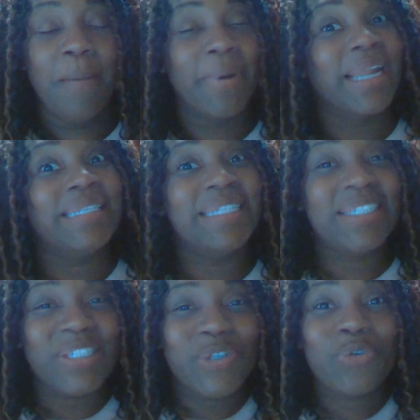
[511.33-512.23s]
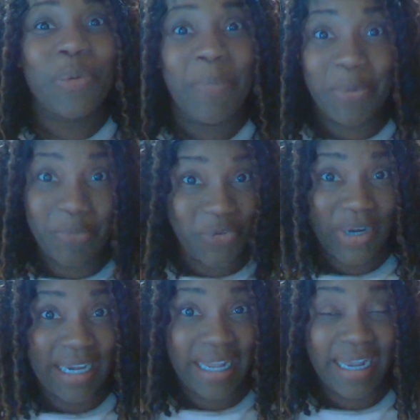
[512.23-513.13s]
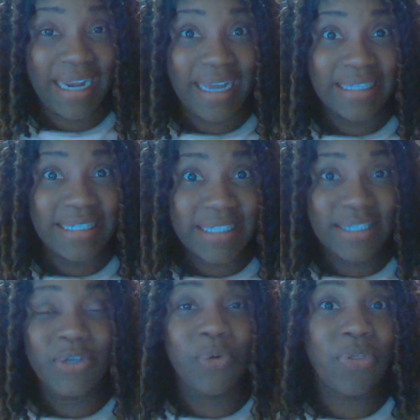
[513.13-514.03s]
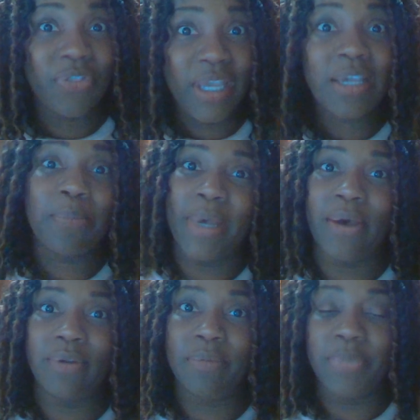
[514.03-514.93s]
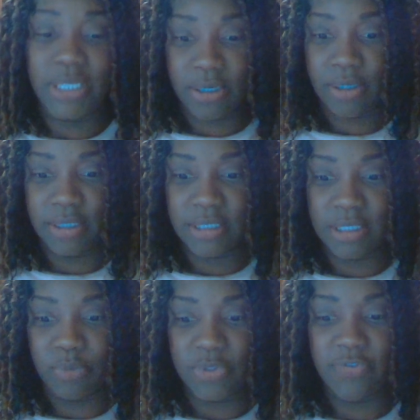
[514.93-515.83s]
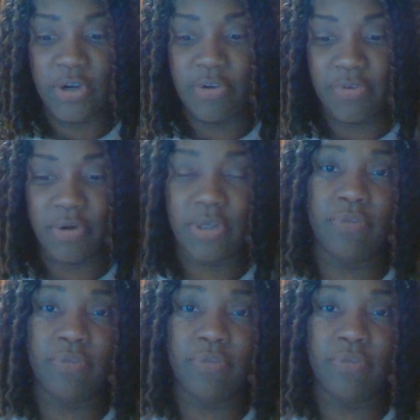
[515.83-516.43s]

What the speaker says: but I still remember it, and I still think about it because it was very, very